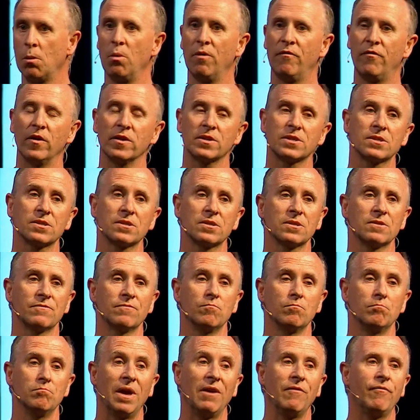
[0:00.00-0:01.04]
of us
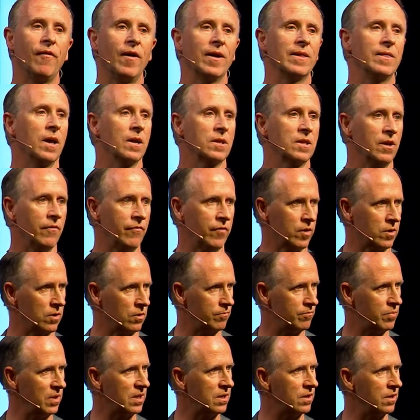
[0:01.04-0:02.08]
may find that
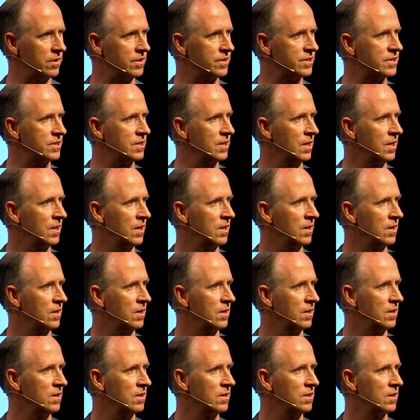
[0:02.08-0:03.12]
difficult because
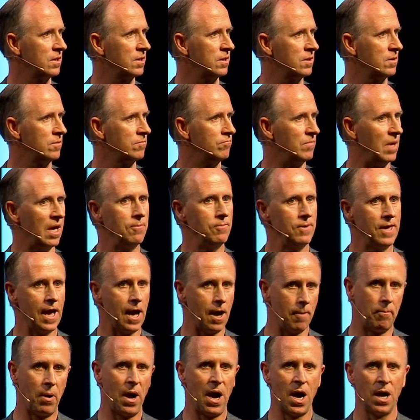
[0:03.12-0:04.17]
maybe our
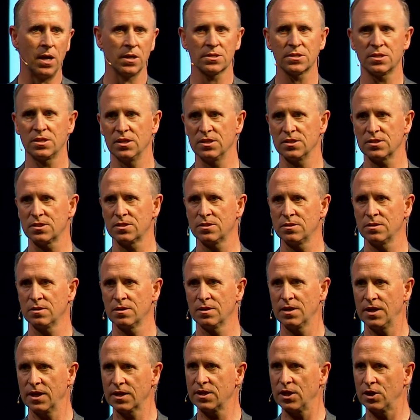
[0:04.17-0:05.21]
past is
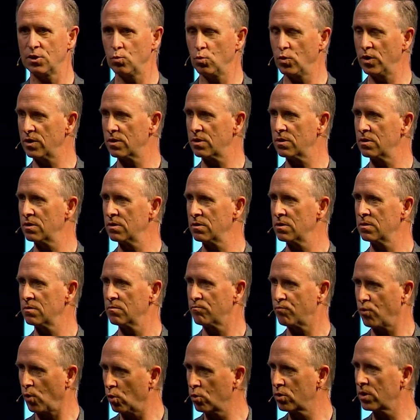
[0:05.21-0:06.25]
littered with
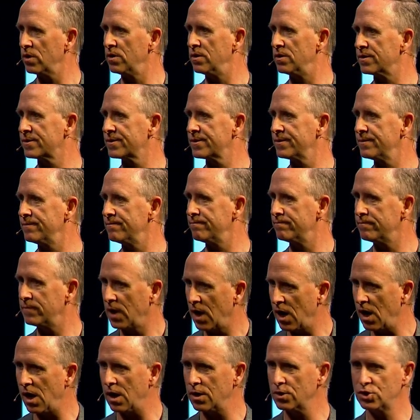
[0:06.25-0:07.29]
brokenness and
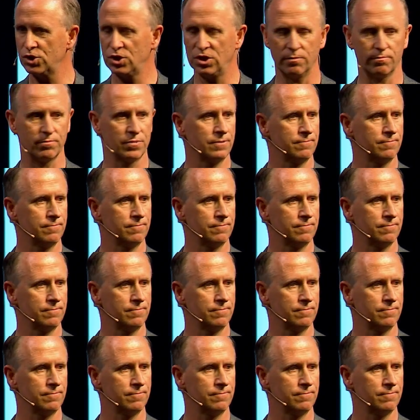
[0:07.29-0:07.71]
hardship.